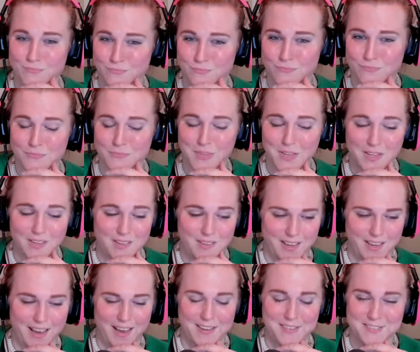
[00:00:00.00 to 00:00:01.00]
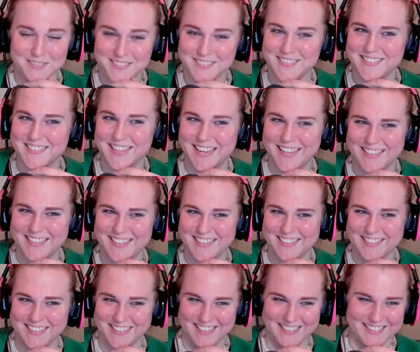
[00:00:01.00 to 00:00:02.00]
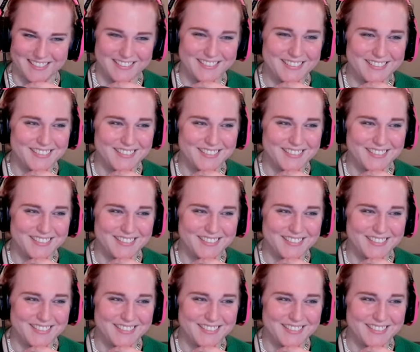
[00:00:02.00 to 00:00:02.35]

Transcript: I mean, there's literally bagel yeah. food trucks. It's crazy.